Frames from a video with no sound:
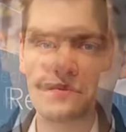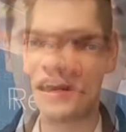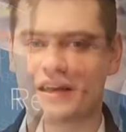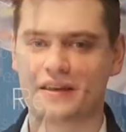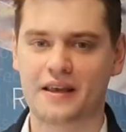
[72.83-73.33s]

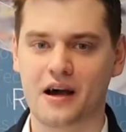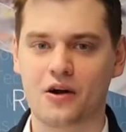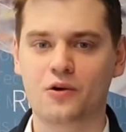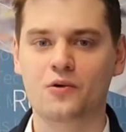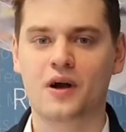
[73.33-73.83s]
And
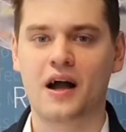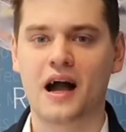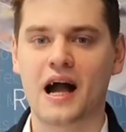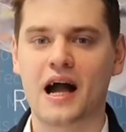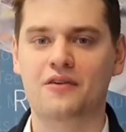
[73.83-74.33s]
now
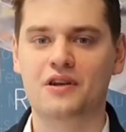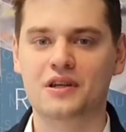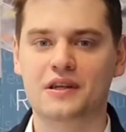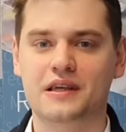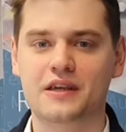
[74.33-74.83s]
I will
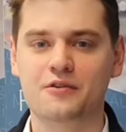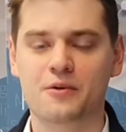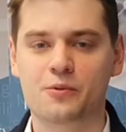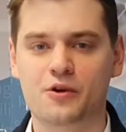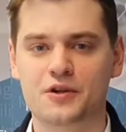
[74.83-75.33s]
give a
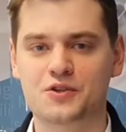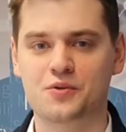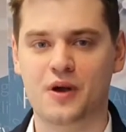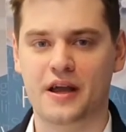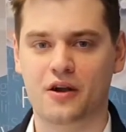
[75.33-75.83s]
word to
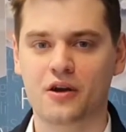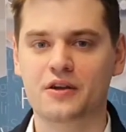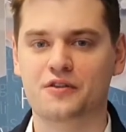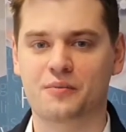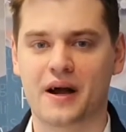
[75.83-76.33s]
a colleague
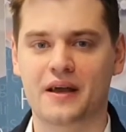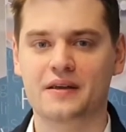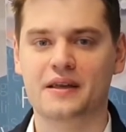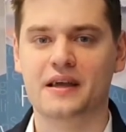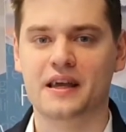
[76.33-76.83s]
of mine,
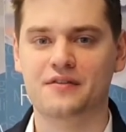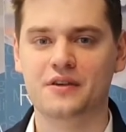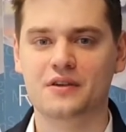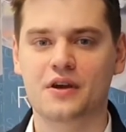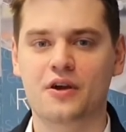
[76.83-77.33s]
Kevin,
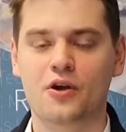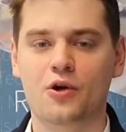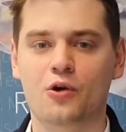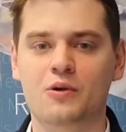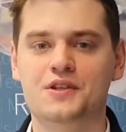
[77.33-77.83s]

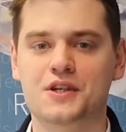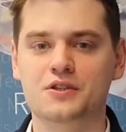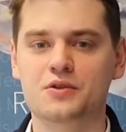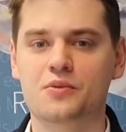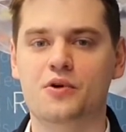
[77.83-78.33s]
who will tell you
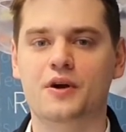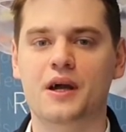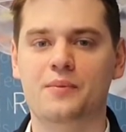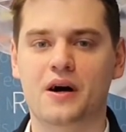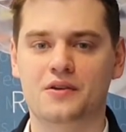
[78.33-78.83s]
more
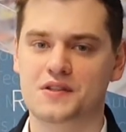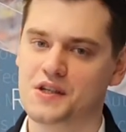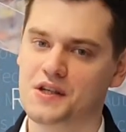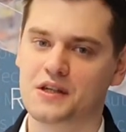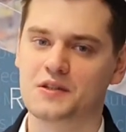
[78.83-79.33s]
about
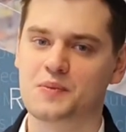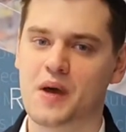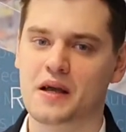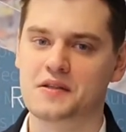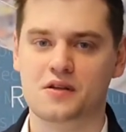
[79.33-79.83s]
technical
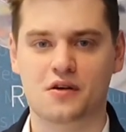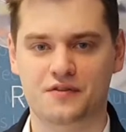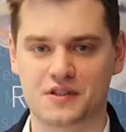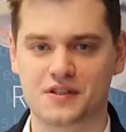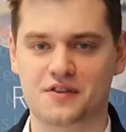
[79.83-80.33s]
specs of the
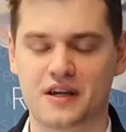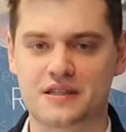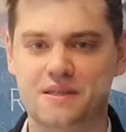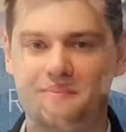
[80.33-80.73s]
device.